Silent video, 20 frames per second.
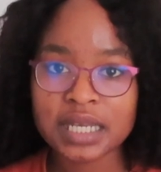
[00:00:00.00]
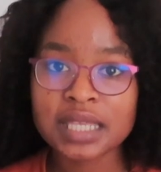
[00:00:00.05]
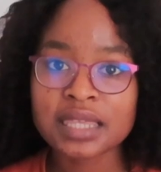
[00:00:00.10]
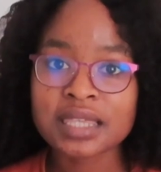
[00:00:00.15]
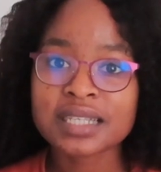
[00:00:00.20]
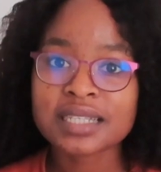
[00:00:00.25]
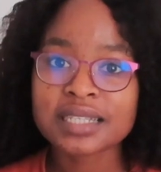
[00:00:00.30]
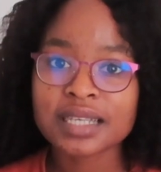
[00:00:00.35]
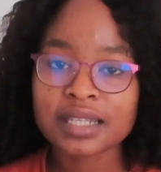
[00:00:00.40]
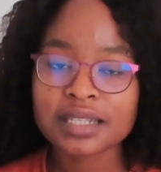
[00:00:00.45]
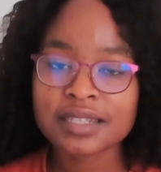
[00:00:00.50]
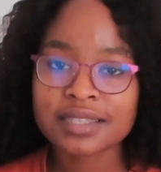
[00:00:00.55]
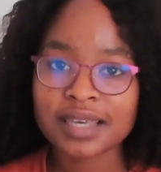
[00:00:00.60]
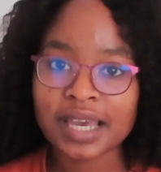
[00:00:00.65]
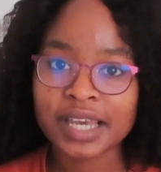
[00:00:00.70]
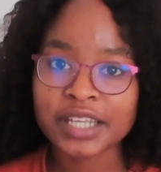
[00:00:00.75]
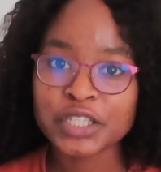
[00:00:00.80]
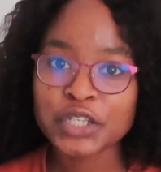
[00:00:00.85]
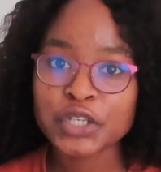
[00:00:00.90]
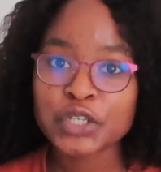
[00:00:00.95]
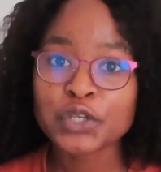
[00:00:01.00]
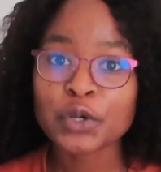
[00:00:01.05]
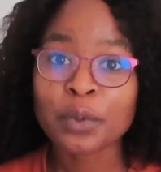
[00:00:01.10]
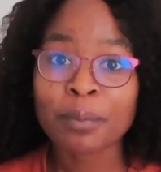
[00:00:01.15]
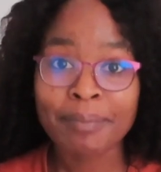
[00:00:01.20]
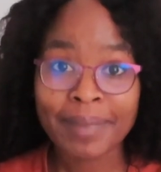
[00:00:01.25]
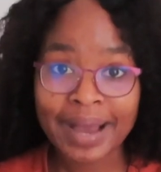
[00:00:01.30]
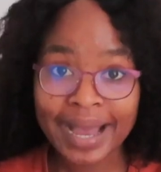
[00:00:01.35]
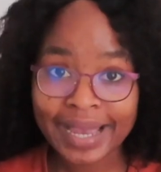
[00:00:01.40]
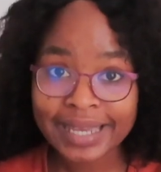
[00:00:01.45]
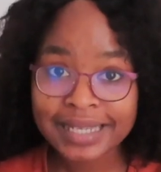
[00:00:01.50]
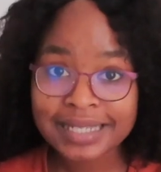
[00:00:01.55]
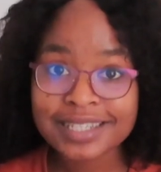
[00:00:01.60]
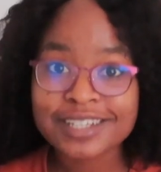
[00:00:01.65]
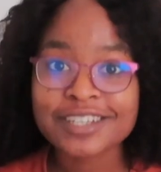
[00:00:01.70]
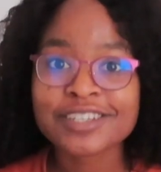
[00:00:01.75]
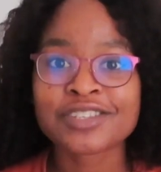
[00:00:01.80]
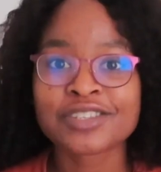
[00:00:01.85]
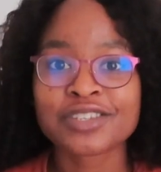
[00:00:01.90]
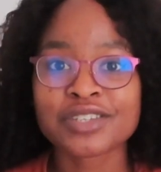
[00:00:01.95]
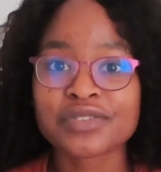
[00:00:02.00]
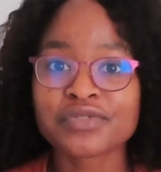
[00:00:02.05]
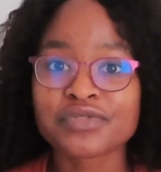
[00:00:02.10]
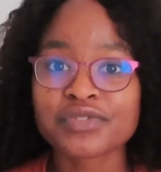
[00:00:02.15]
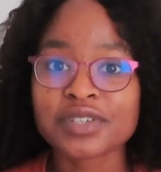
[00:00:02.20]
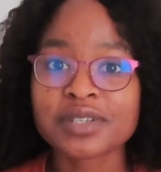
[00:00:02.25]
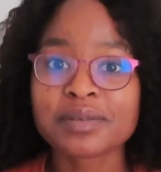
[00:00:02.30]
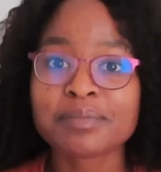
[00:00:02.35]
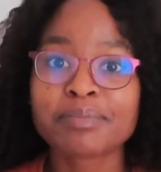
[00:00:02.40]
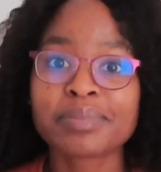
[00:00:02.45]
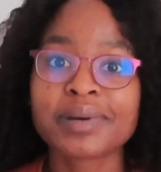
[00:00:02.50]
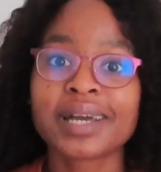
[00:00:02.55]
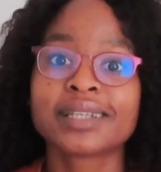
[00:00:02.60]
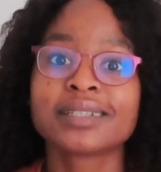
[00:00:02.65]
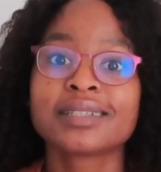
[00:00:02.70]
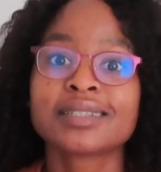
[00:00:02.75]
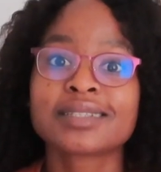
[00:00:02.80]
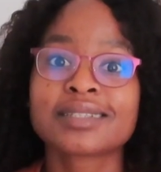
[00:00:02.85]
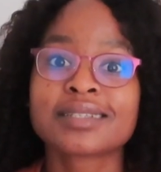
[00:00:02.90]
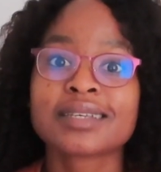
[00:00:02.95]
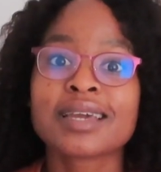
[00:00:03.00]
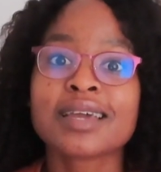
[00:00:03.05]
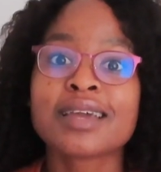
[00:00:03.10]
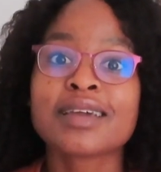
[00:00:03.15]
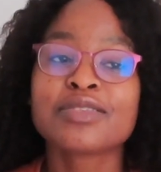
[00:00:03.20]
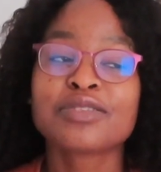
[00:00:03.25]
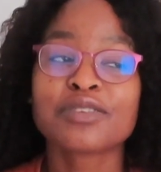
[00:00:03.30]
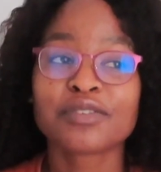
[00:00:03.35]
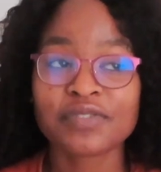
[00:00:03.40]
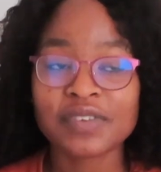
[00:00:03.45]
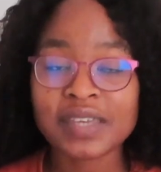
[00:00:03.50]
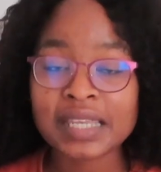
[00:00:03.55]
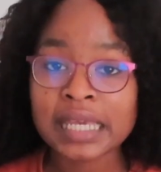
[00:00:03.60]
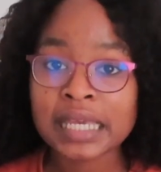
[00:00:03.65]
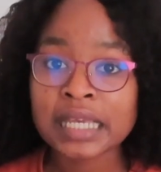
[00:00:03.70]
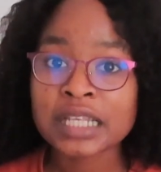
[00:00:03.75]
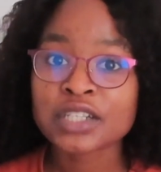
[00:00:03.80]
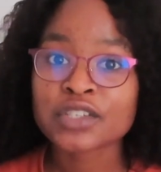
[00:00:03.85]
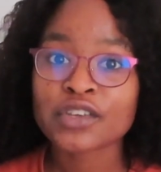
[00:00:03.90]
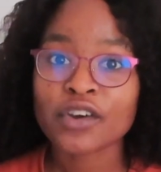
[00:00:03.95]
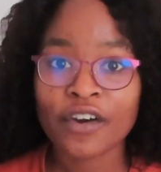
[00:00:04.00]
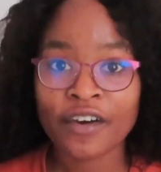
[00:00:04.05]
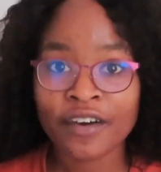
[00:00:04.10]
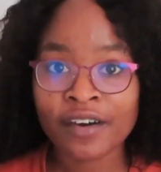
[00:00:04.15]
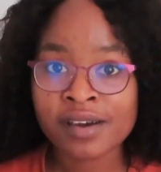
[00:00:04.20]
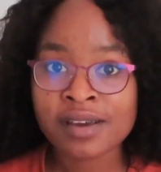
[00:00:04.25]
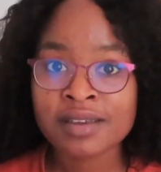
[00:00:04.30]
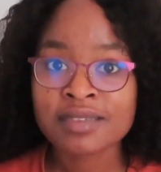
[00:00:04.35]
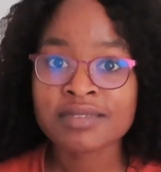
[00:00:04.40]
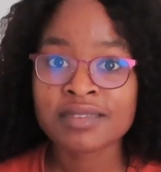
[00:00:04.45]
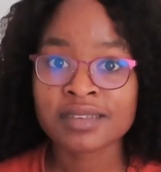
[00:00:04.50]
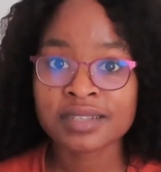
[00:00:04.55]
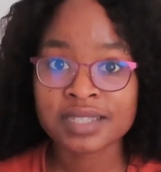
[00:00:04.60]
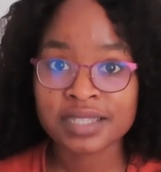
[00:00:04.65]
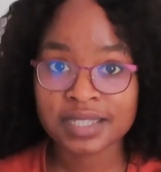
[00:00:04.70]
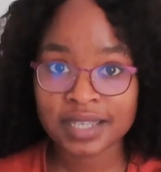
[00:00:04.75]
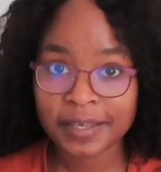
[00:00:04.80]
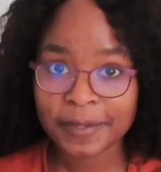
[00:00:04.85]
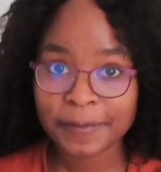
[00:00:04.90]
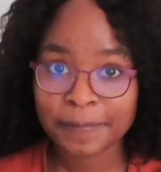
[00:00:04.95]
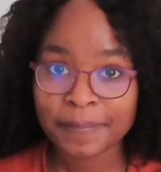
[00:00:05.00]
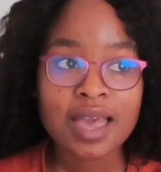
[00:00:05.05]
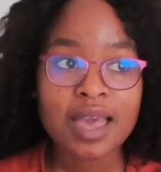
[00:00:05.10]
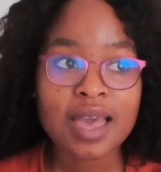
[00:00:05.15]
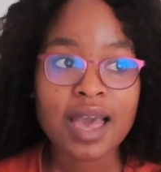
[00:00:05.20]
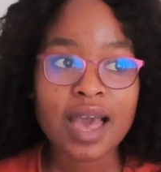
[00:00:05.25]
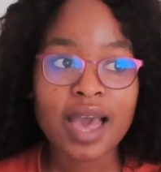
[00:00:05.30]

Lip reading: in the sense that your mind is different, but the feelings are the same.